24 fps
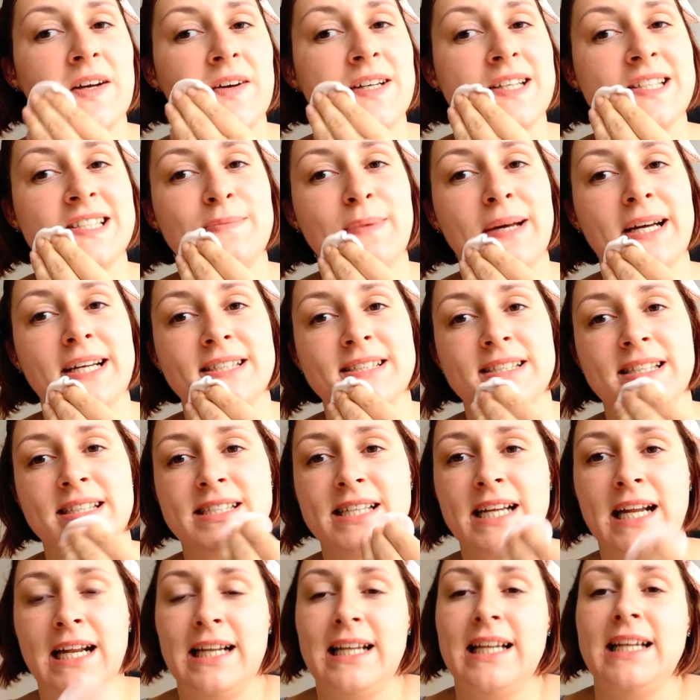expect it to
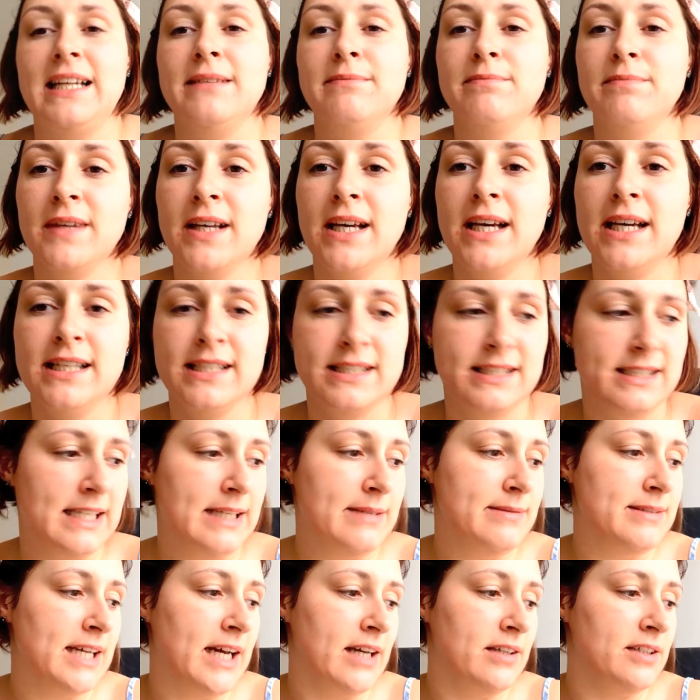clean
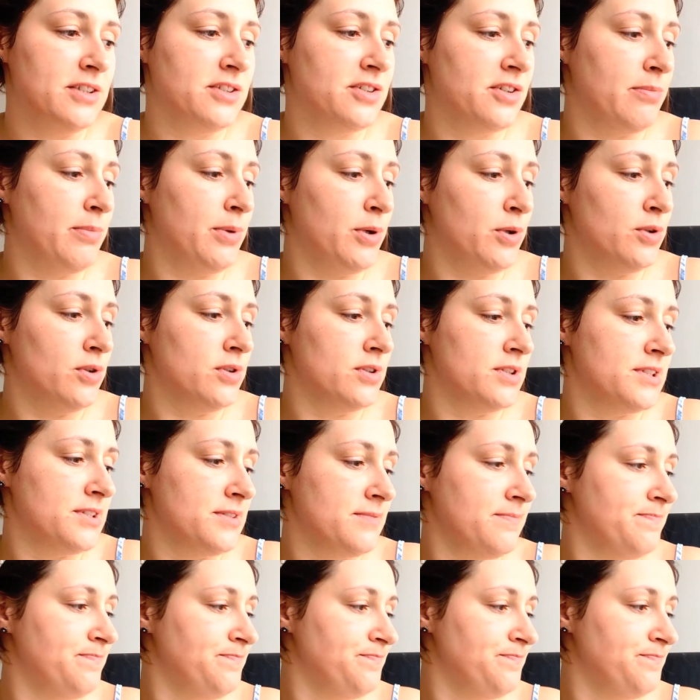deep down into the pores.